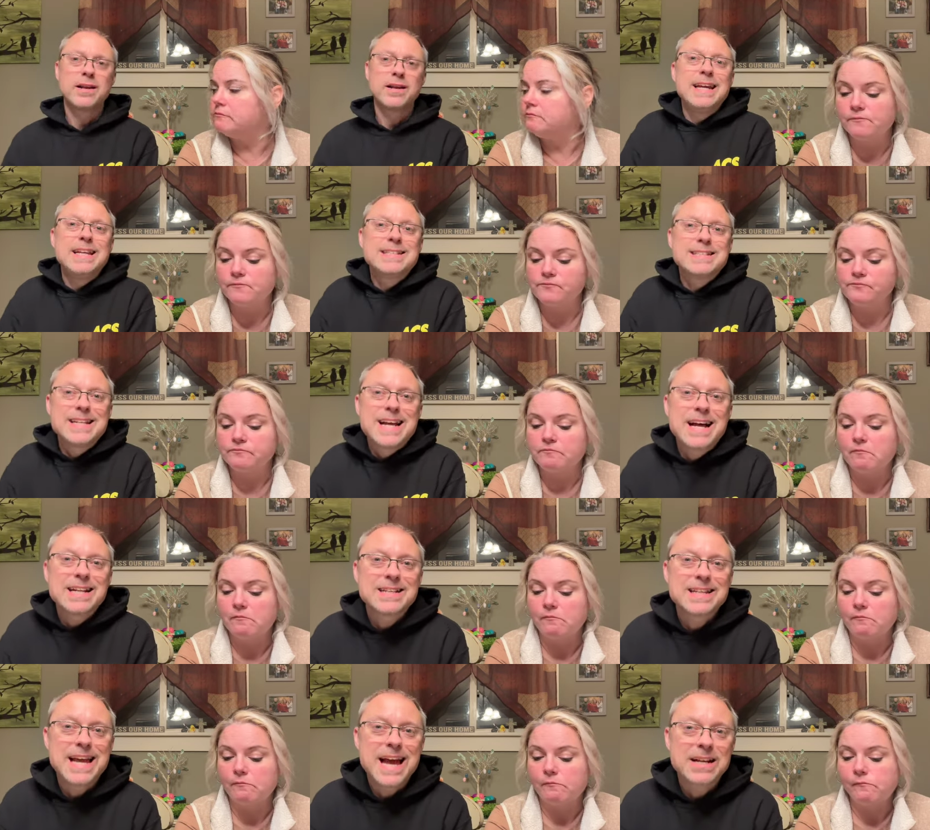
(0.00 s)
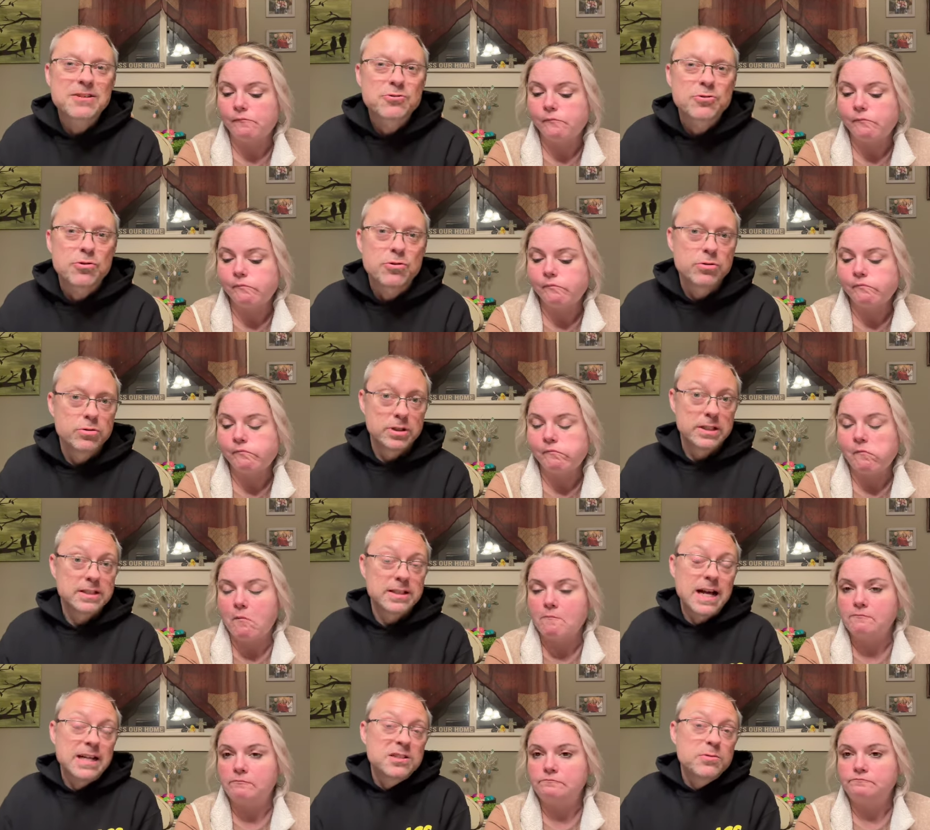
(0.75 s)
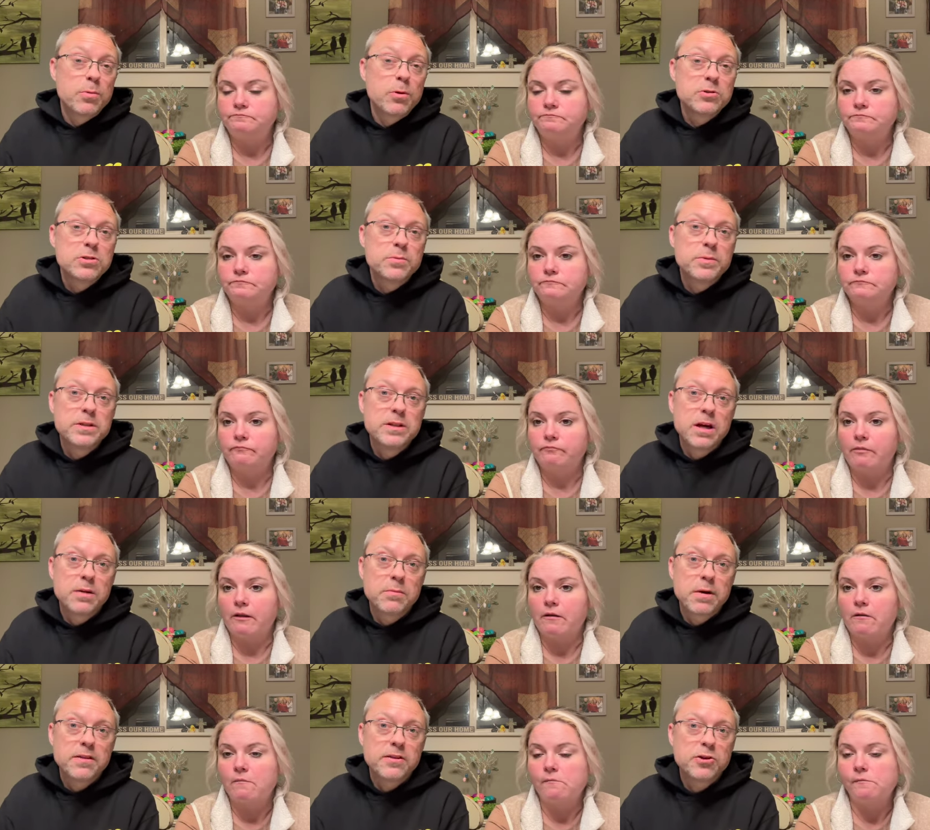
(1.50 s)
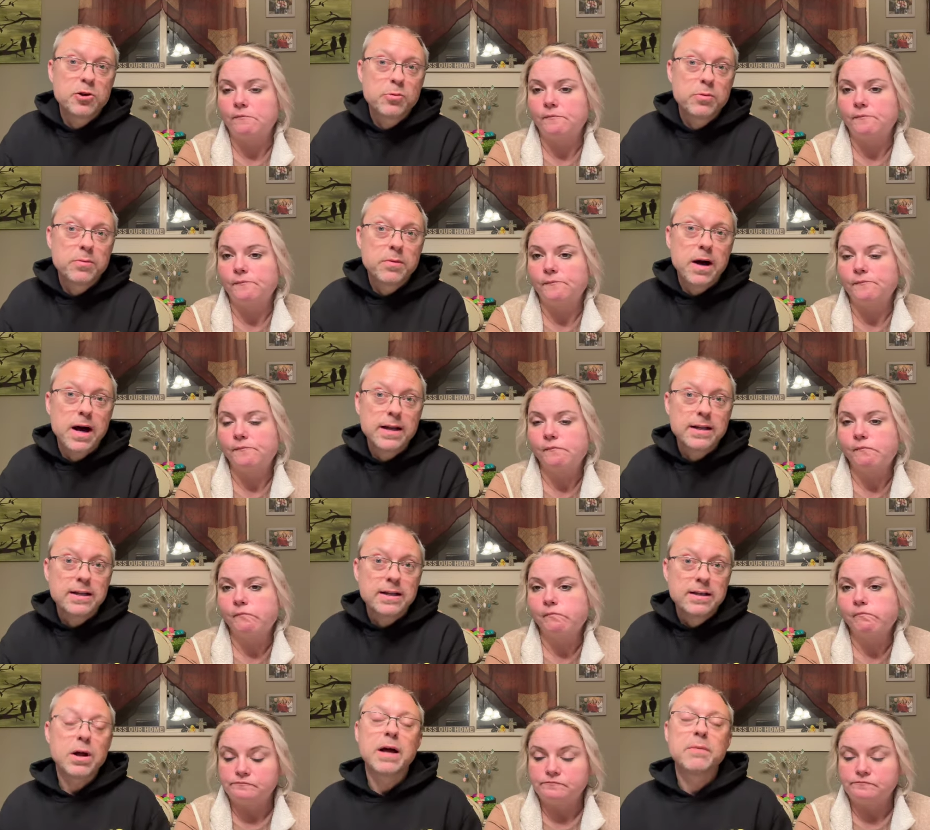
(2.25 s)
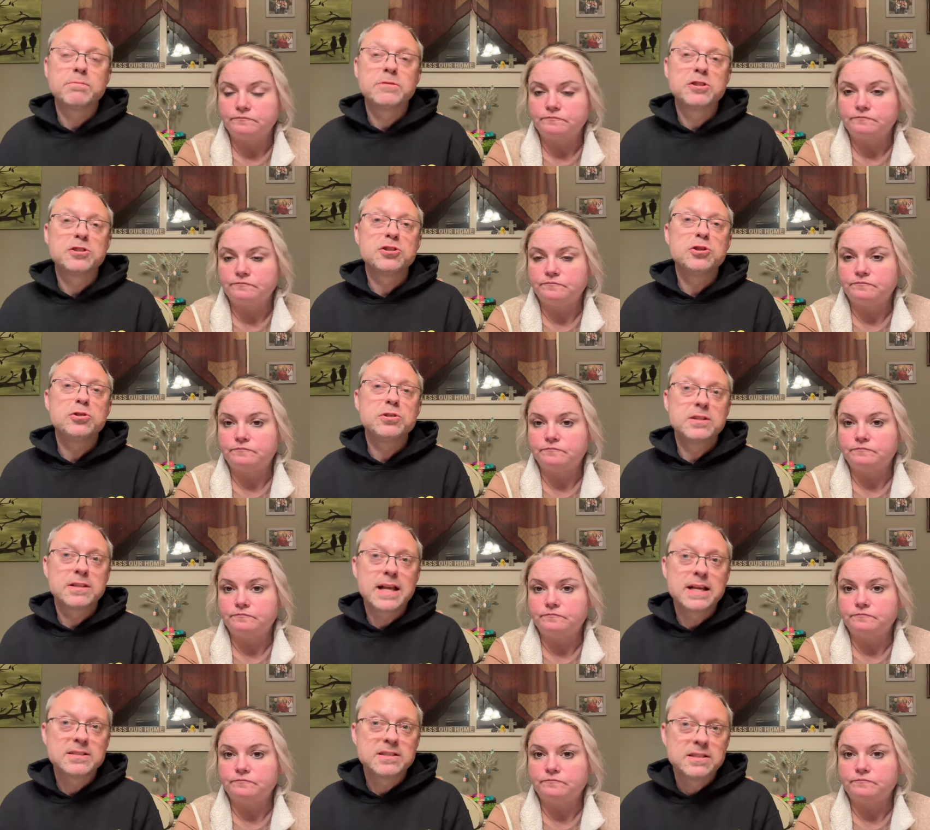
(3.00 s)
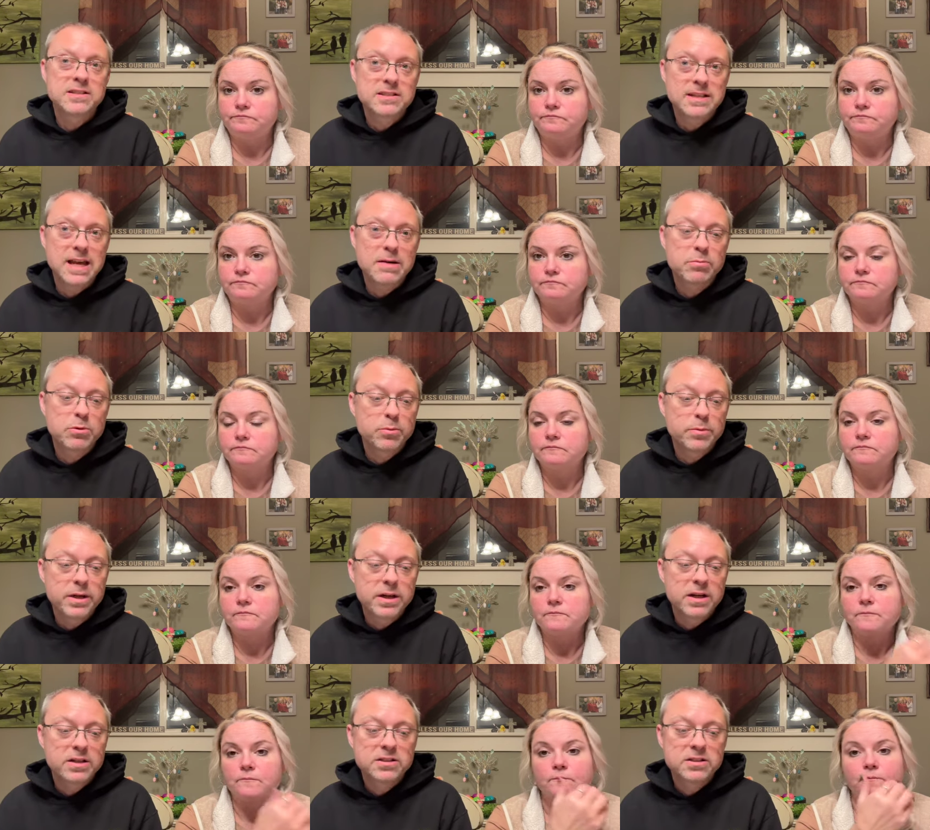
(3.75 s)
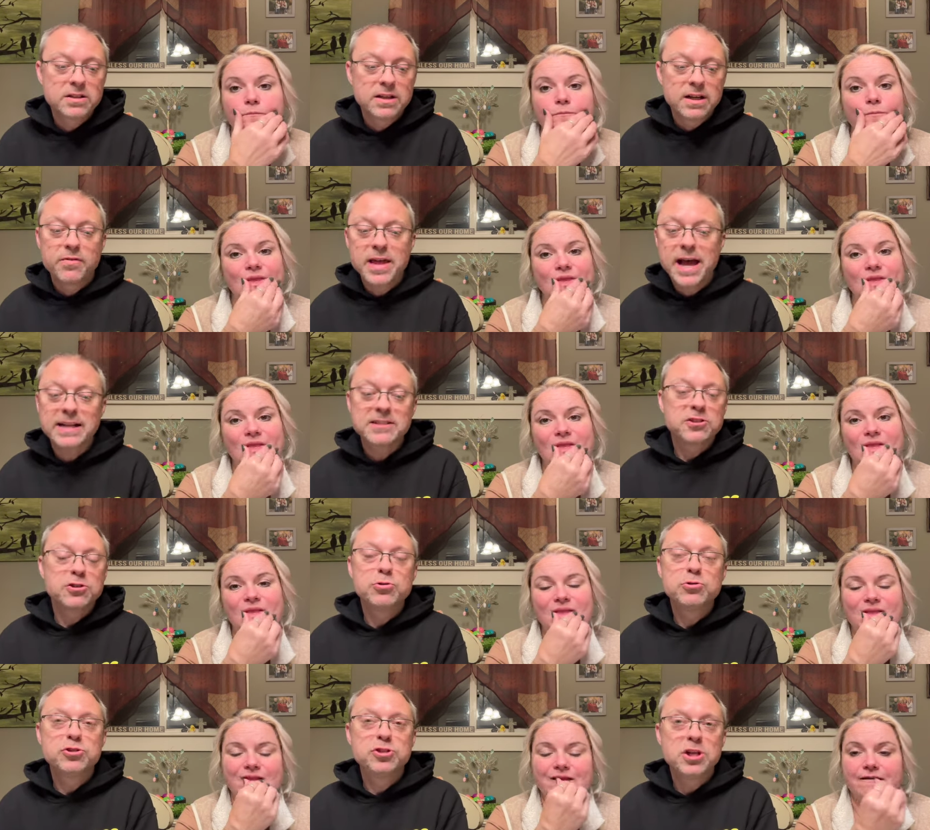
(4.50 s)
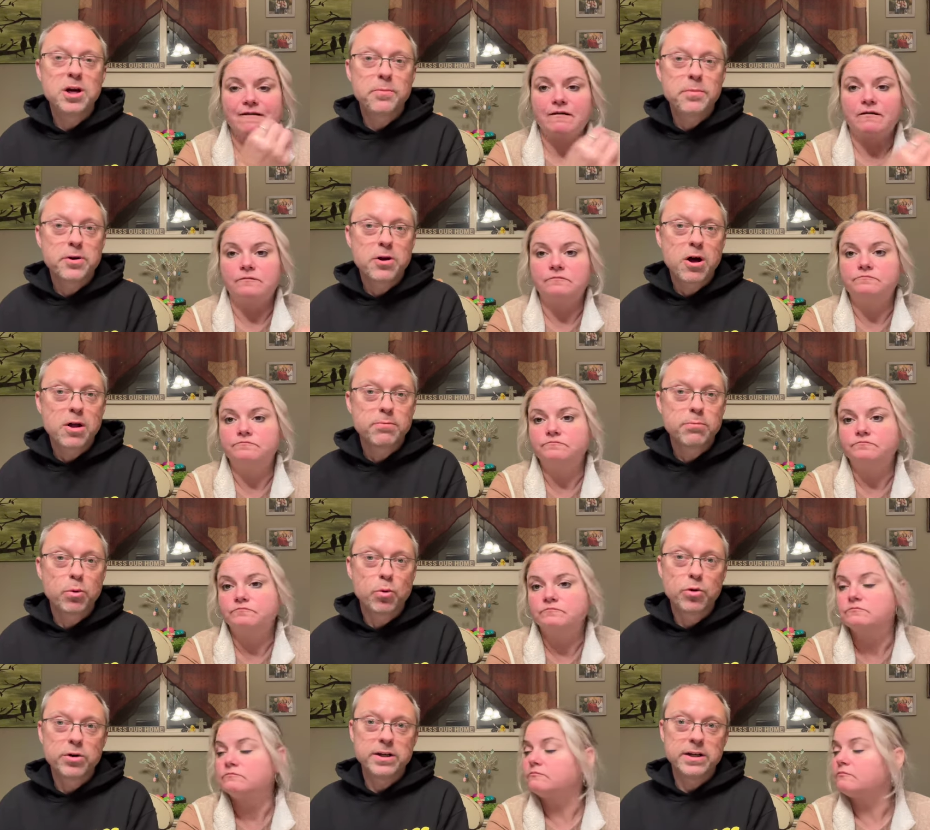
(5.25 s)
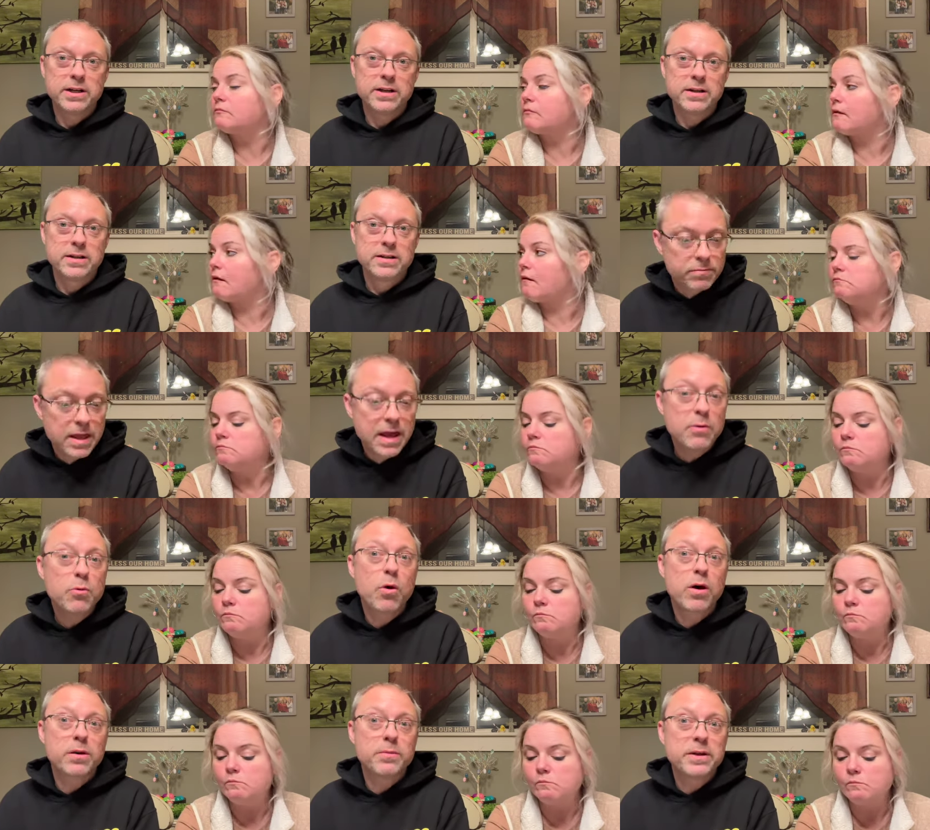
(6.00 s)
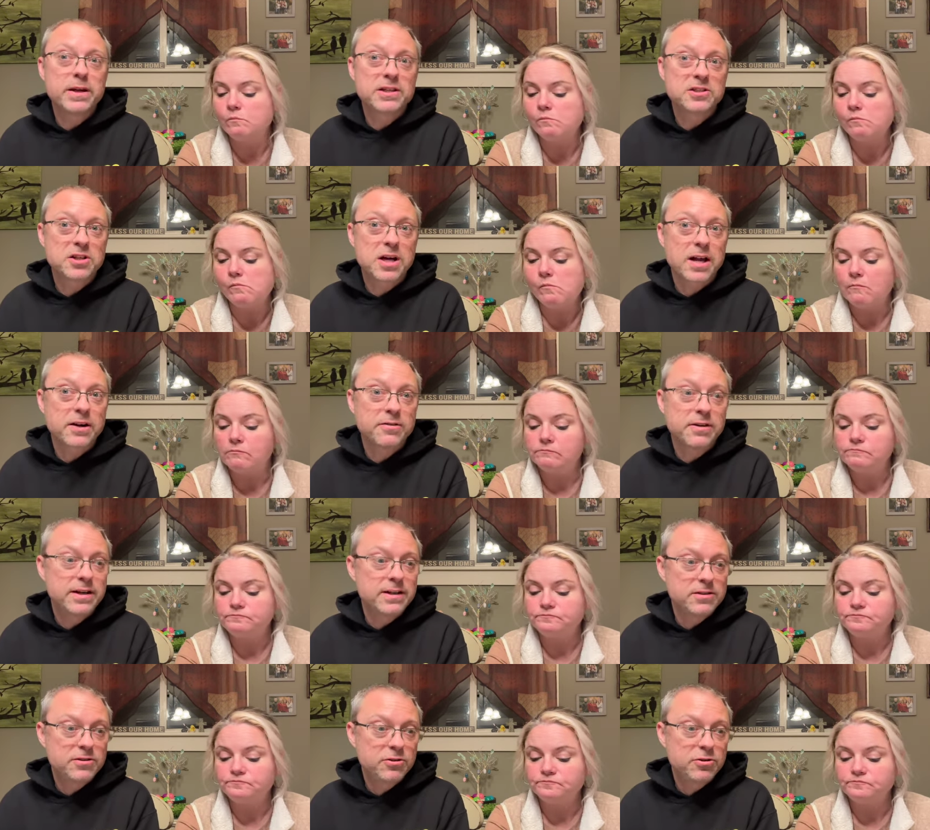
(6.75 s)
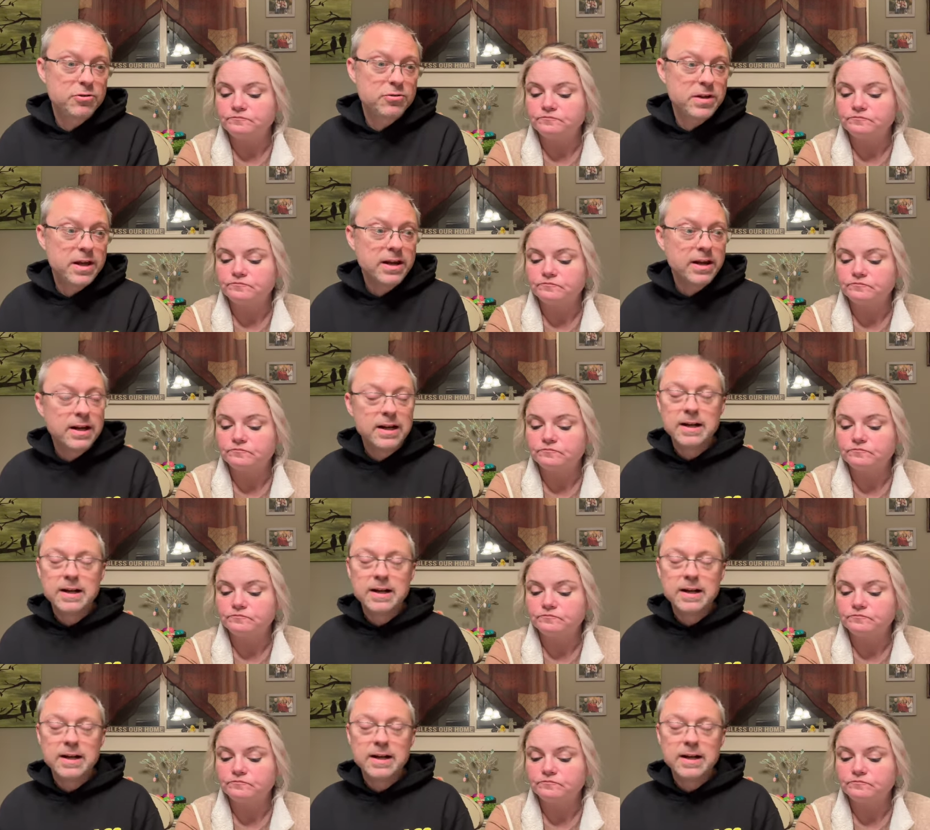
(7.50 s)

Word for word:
Speaker 1: It's not natural. It's not supposed to be done by the human body. I'm just using that as an example because that's who's jumping on board here. They want to be exonerated too. They